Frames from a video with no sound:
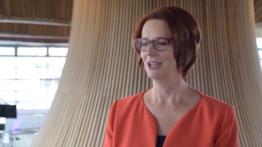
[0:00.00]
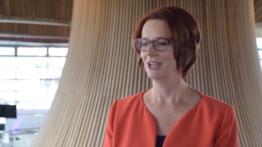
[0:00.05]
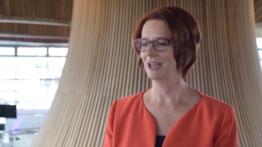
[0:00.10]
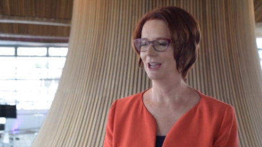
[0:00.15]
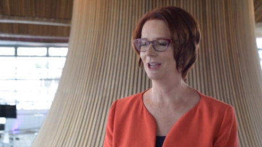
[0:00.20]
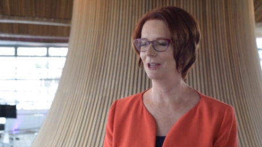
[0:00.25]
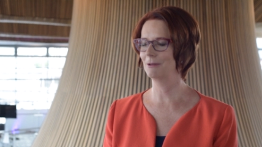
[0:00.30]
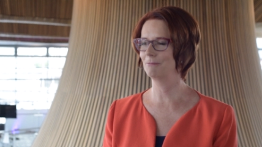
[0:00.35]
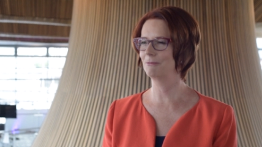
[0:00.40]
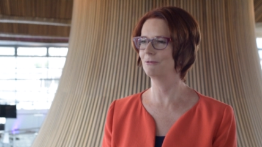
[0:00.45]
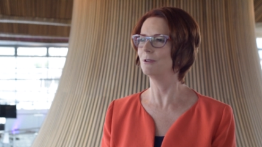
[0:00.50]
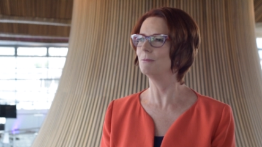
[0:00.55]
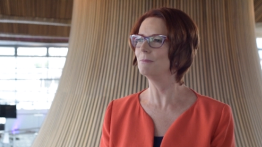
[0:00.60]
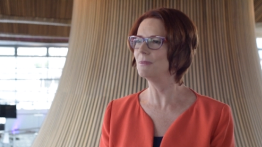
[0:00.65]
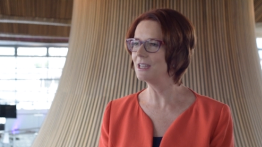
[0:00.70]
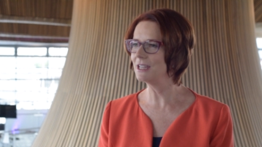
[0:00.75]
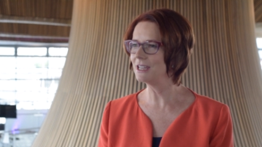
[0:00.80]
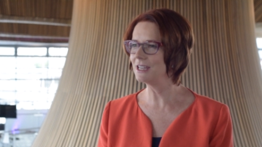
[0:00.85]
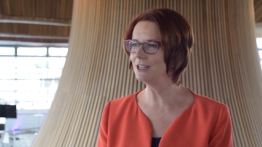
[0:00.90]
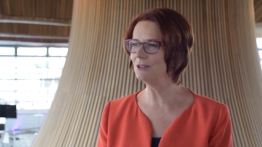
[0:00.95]
For
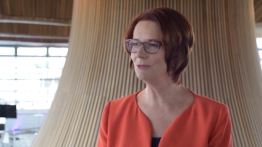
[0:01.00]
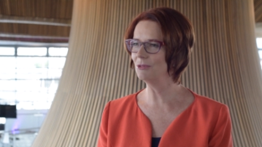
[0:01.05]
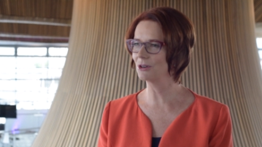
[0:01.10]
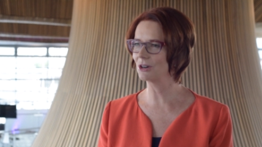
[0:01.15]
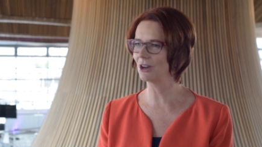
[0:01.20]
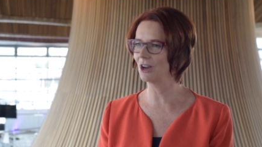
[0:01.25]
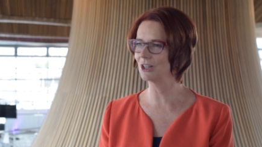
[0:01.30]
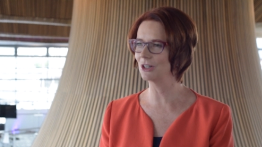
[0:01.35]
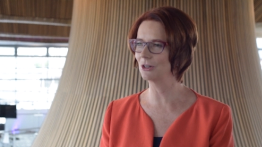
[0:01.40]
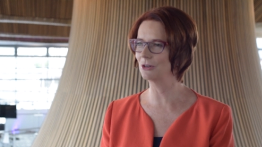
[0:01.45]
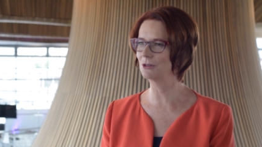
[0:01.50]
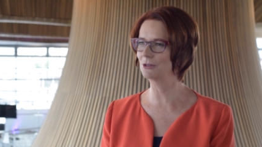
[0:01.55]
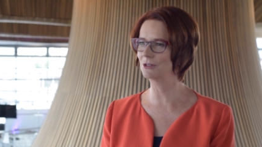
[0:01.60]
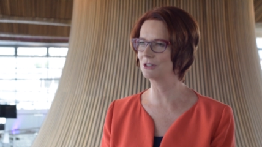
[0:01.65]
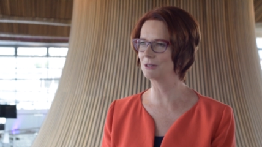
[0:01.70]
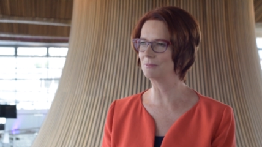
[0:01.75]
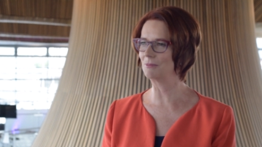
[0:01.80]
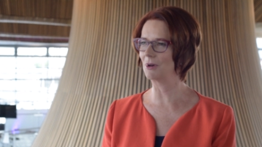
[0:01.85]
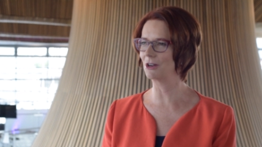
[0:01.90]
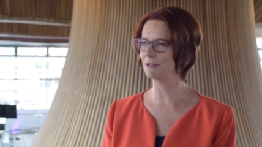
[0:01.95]
me, what I
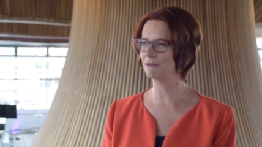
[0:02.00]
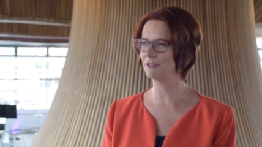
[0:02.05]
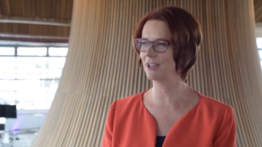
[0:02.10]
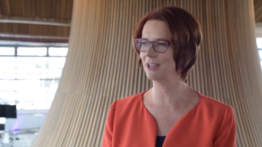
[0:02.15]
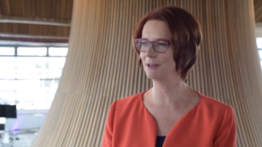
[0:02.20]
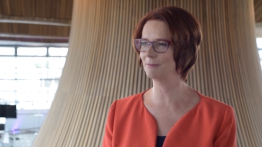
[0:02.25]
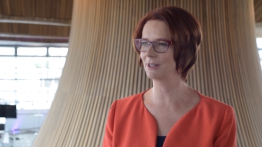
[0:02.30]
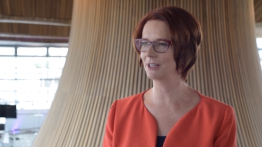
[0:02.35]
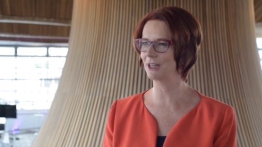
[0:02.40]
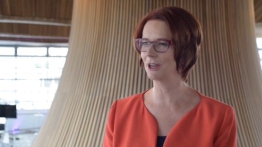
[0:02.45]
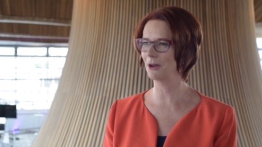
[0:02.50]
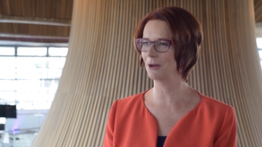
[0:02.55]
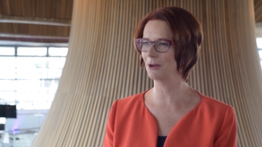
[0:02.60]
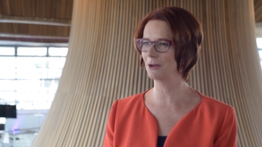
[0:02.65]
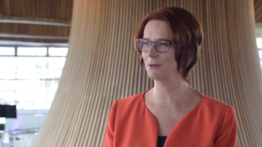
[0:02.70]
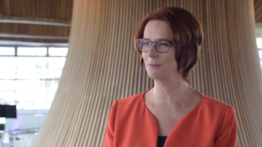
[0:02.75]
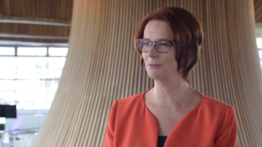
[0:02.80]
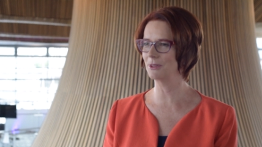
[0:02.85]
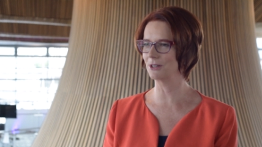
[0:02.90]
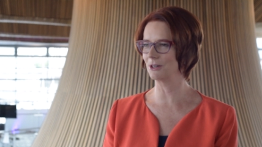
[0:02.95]
learned in my family
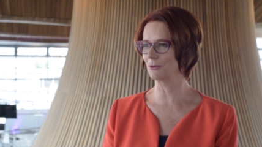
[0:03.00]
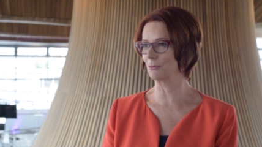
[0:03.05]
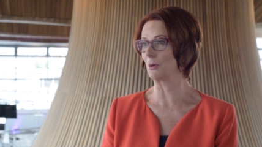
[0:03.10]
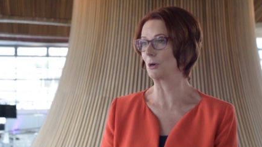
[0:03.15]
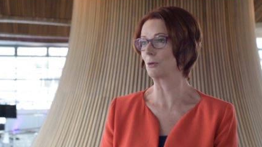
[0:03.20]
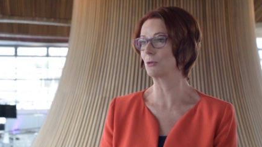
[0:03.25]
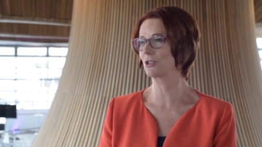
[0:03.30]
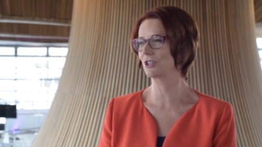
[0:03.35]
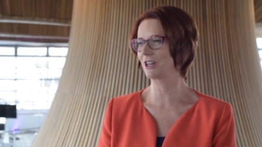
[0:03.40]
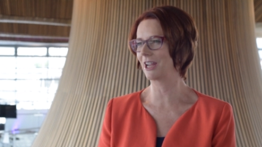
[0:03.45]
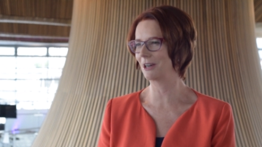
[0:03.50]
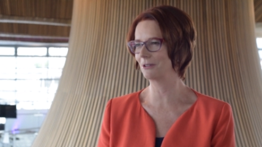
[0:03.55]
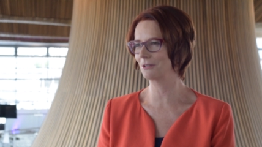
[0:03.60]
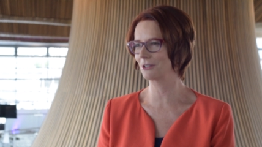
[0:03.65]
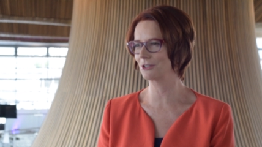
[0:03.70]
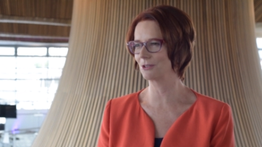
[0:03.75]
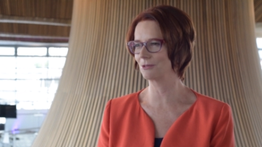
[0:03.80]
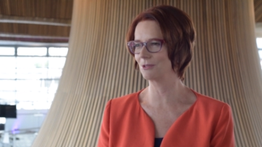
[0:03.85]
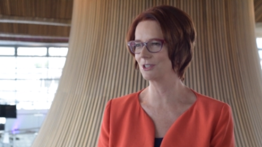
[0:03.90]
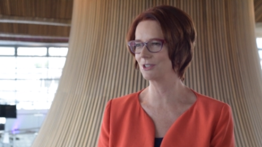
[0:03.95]
home that are Welsh
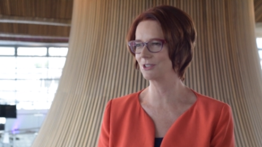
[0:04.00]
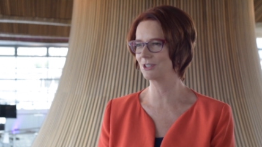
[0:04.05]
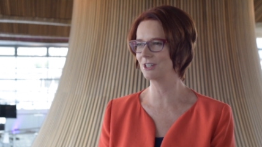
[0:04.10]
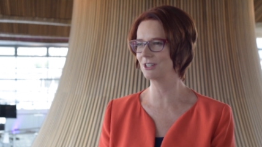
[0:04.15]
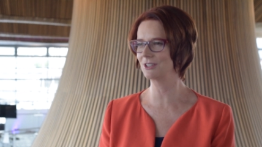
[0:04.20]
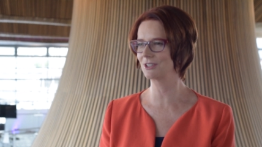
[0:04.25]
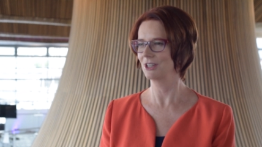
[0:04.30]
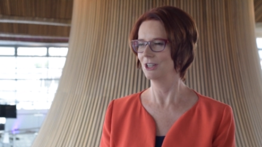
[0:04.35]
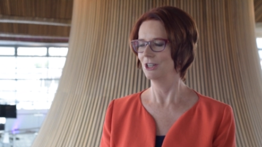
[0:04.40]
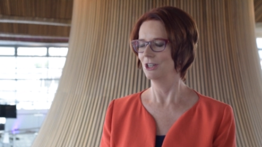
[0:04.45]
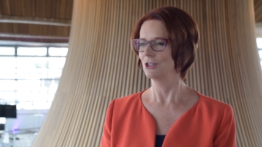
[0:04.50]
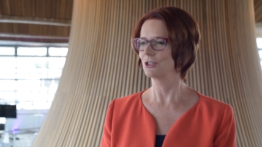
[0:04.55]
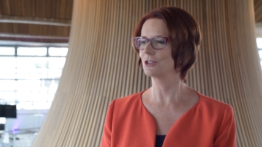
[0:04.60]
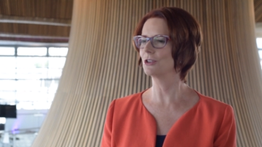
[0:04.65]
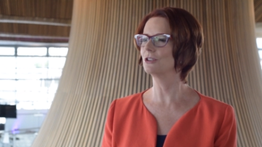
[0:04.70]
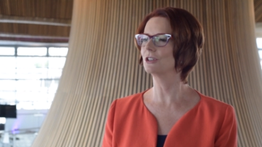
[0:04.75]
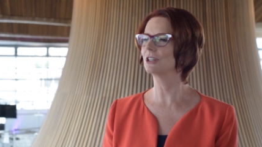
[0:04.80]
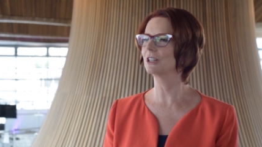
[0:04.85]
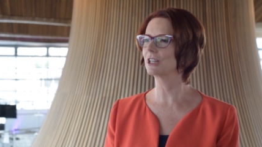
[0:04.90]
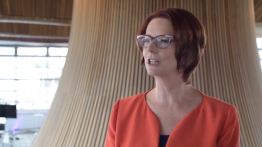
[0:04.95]
characteristics,
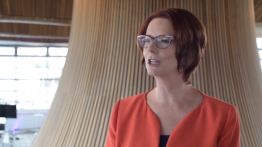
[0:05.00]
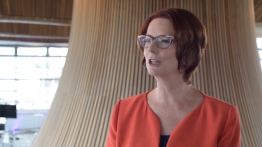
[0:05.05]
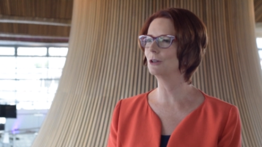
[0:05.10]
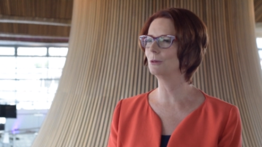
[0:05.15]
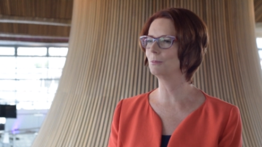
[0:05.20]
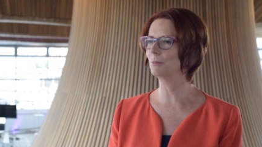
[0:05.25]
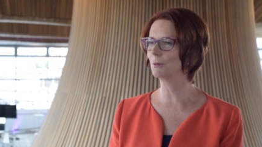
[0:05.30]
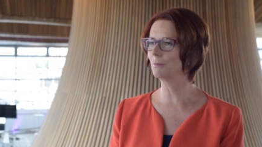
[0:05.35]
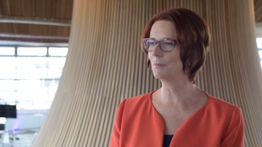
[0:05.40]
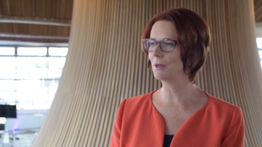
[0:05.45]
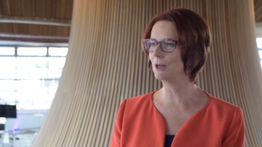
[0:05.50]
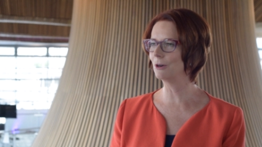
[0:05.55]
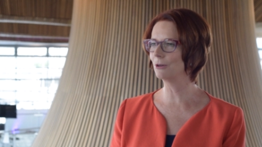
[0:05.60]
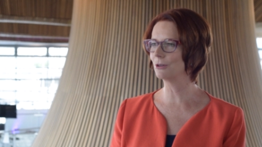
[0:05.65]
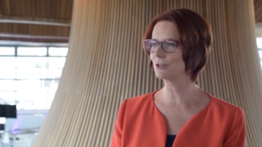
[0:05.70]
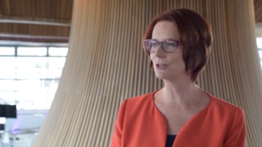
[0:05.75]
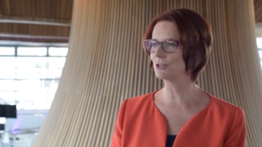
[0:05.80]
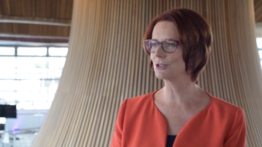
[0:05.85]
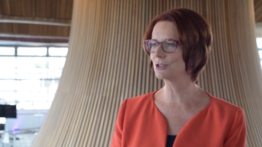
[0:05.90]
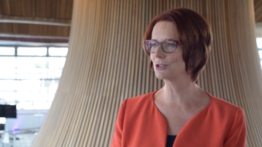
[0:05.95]
certainly a
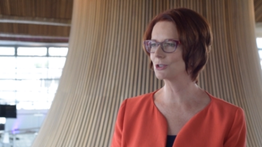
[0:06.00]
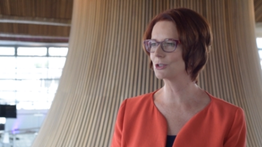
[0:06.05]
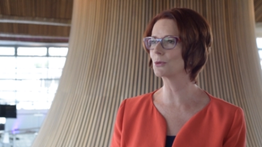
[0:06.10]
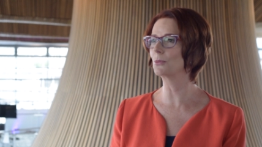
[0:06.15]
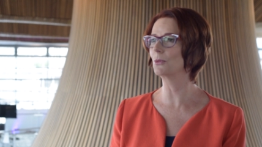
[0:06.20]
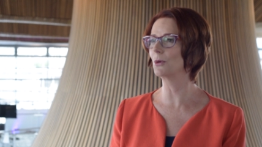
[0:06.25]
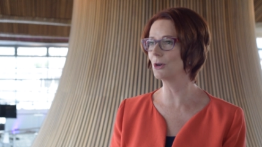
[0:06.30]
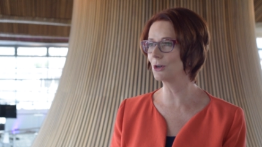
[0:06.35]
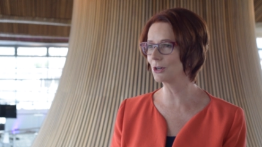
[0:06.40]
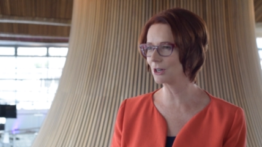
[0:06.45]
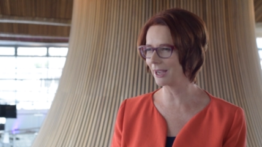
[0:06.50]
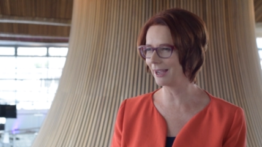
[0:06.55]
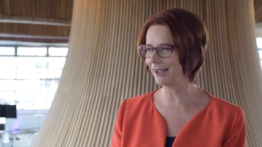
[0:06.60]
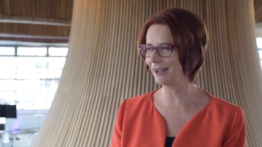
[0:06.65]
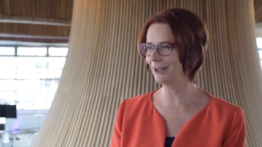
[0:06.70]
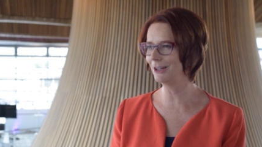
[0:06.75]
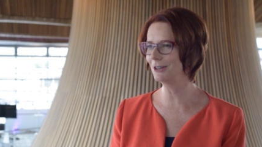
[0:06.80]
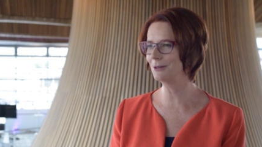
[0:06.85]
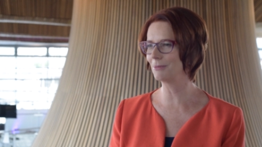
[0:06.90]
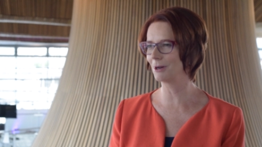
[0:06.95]
preparedness to work
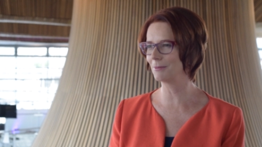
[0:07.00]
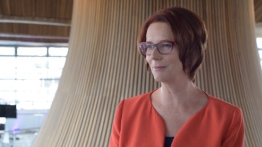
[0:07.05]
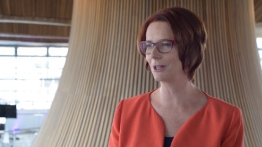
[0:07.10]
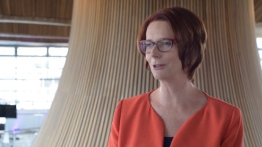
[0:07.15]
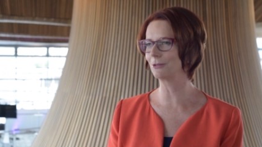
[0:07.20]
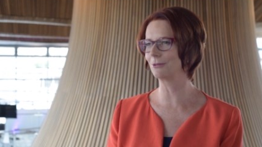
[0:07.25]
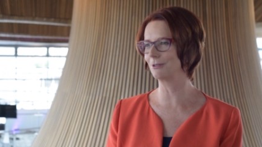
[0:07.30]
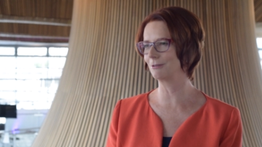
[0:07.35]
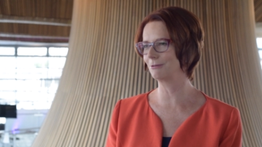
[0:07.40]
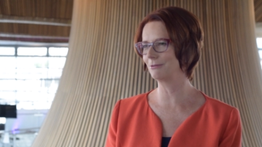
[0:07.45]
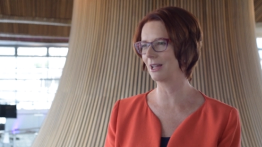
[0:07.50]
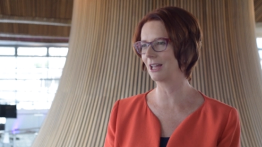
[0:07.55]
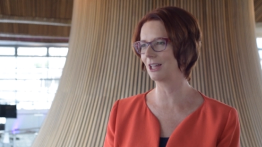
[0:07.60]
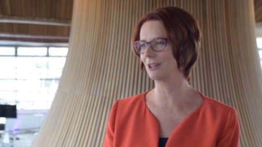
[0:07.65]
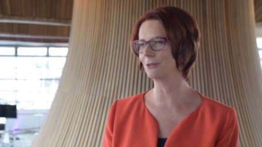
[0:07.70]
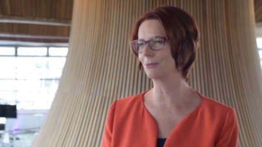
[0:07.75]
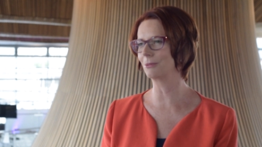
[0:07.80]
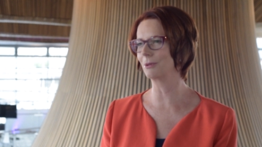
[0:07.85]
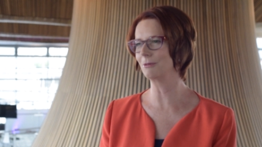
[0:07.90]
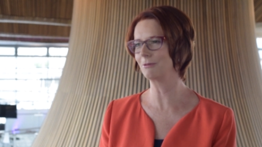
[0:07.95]
hard. My mother and
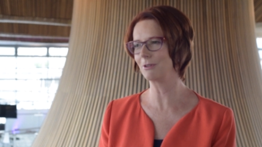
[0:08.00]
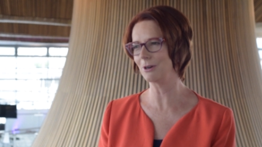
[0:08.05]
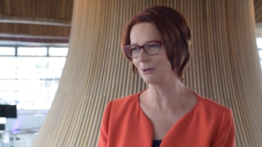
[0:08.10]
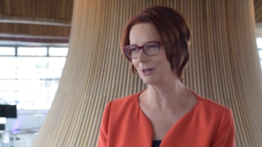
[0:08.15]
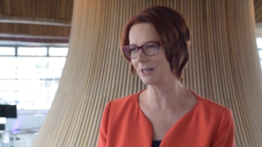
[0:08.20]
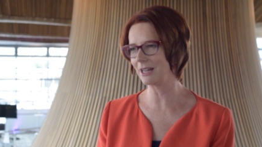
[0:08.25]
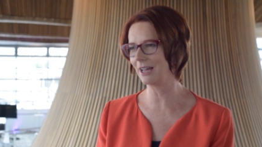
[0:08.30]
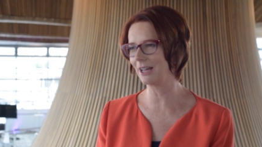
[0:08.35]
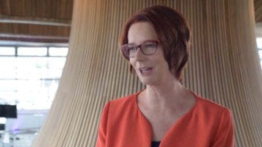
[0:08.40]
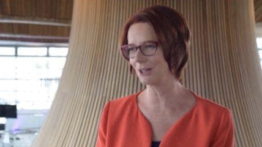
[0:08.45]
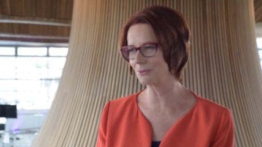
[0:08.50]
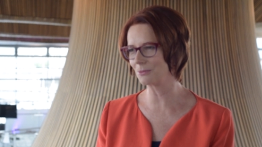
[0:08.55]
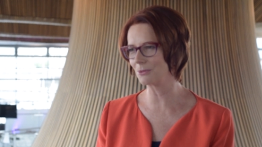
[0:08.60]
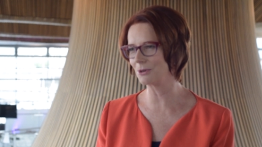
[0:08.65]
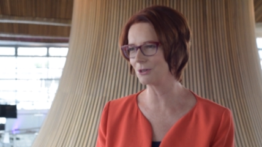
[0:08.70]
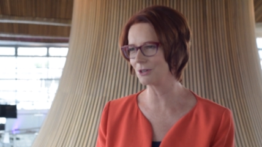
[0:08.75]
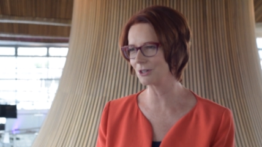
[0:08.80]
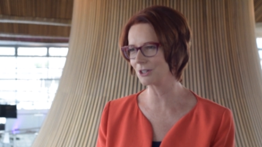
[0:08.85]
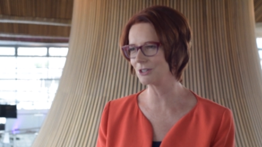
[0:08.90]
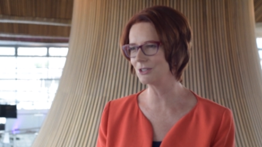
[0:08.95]
father were very hard
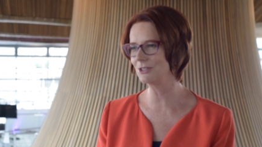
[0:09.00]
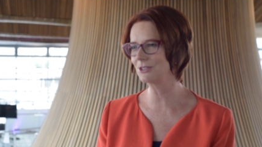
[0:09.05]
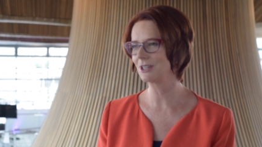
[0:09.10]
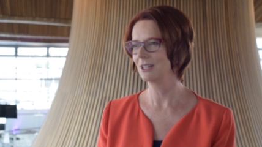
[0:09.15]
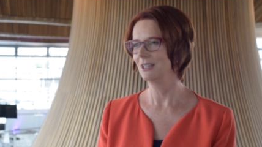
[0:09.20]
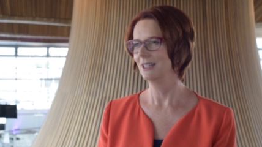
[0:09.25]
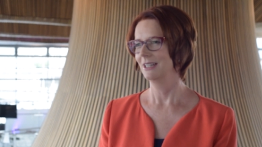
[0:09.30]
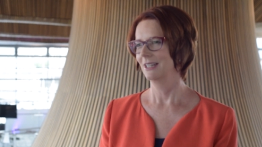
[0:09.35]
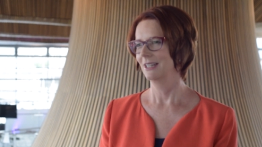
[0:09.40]
workers.